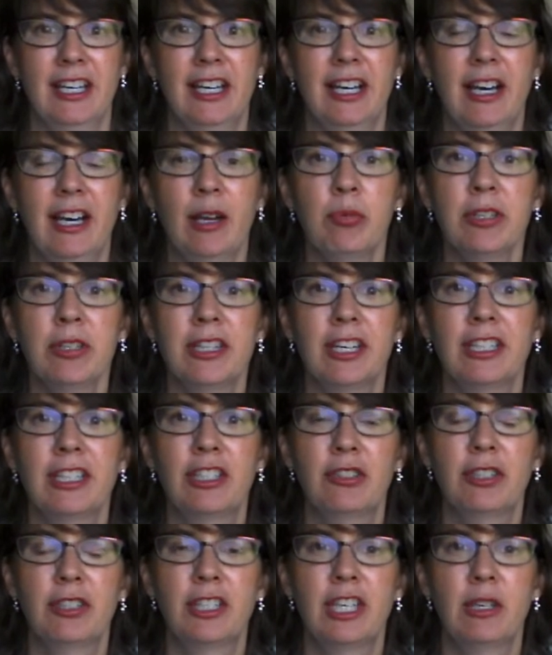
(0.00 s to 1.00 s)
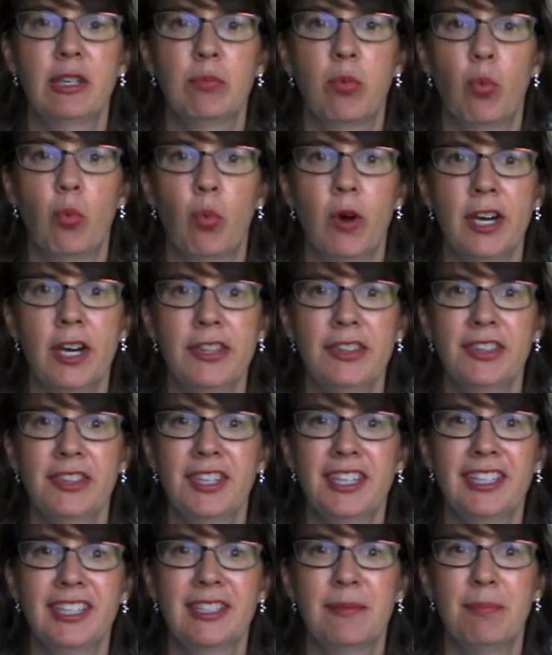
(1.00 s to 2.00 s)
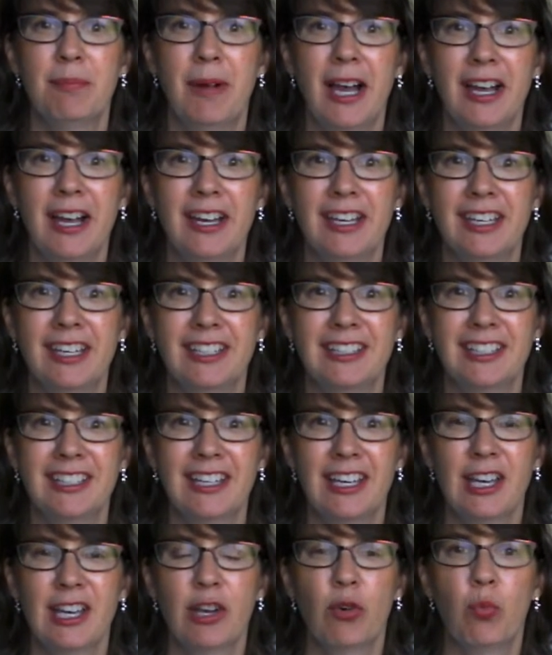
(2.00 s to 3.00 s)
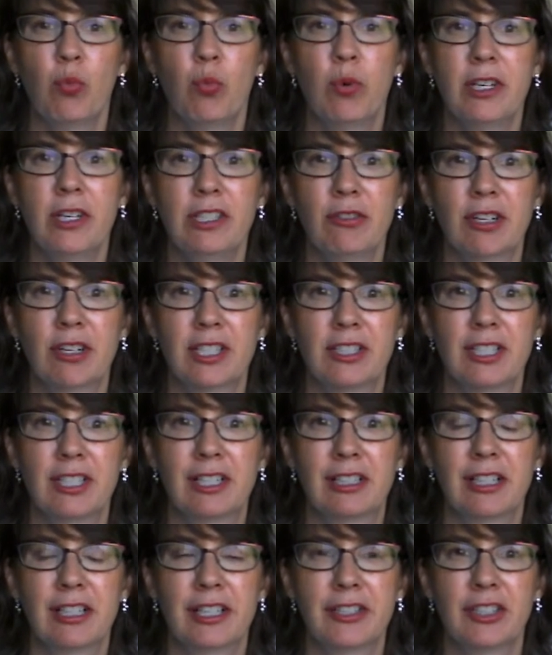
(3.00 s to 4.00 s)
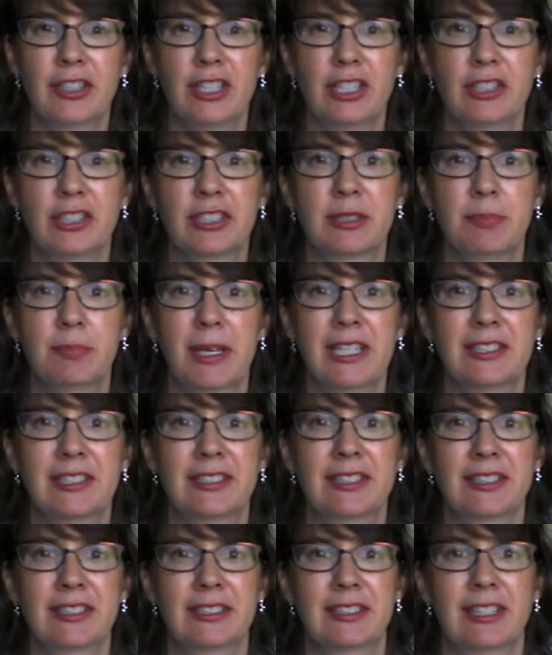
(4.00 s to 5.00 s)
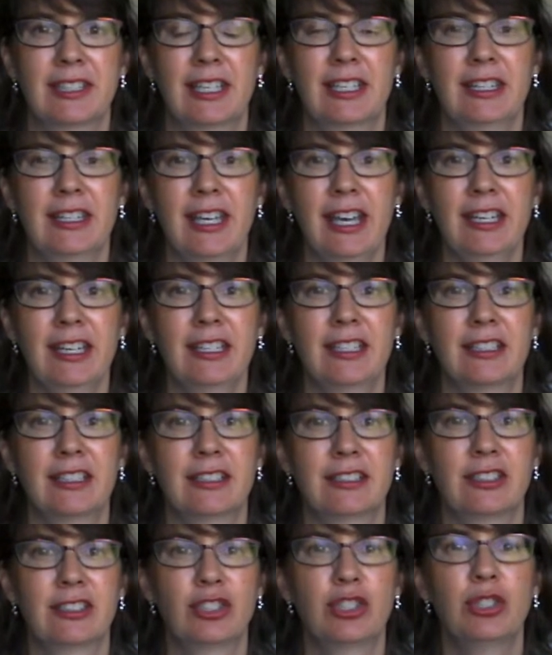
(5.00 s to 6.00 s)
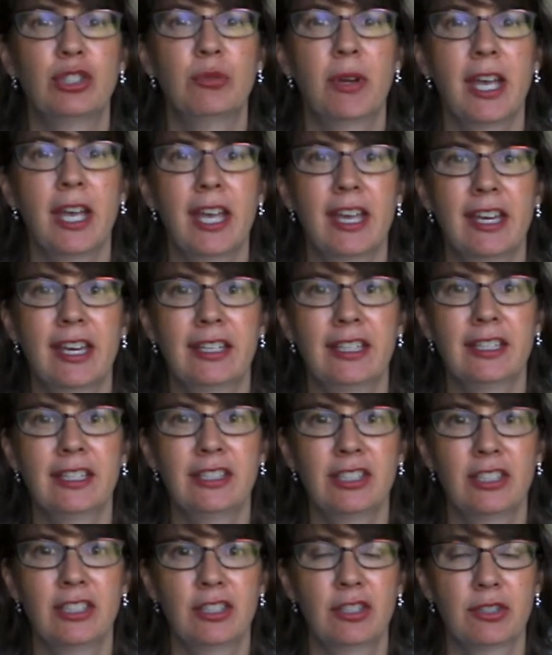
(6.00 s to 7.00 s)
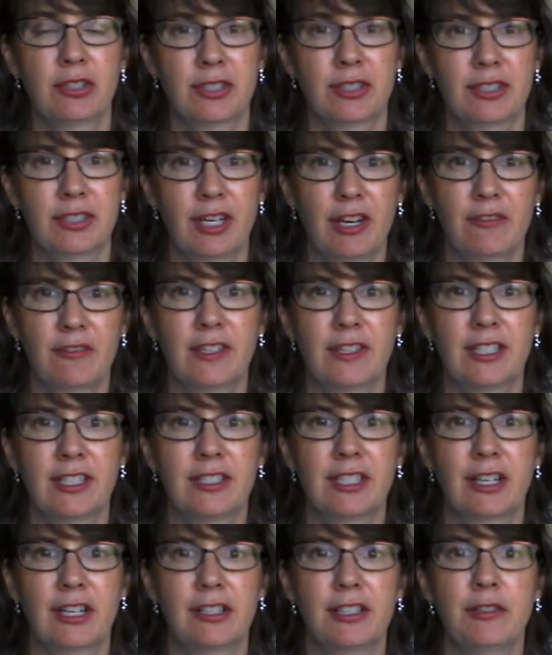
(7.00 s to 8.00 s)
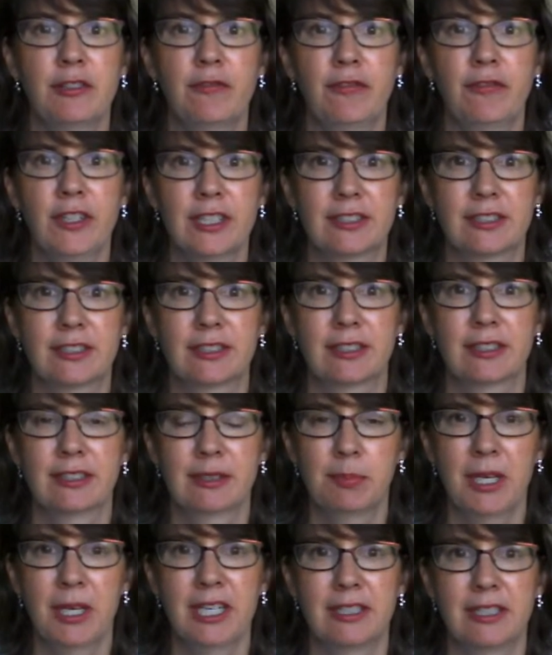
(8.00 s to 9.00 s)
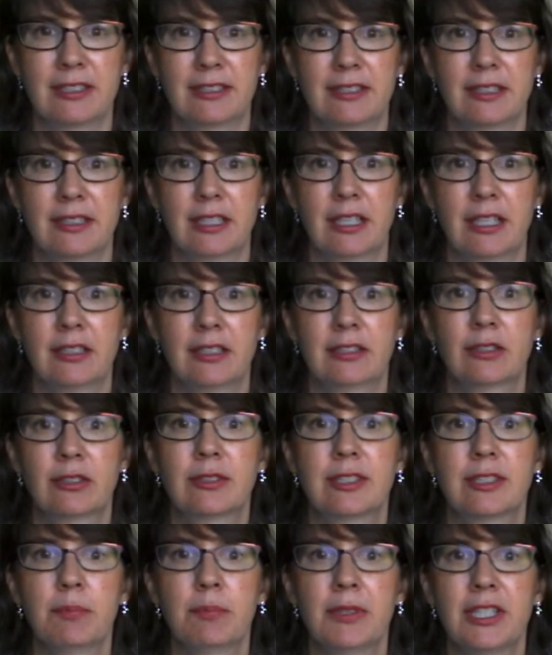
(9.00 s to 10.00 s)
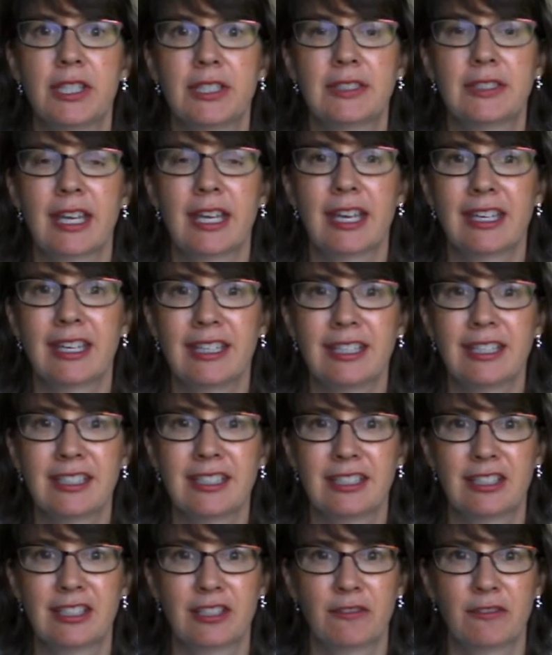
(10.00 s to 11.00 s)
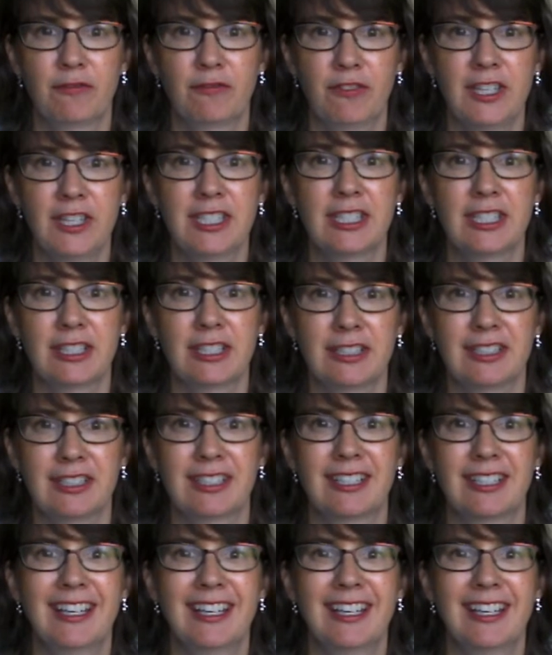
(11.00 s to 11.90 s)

I would like you to keep one thing in mind when you are decluttering your spaces, and that is to edit your stuff until it fits the space. So simply it's edit to fit it.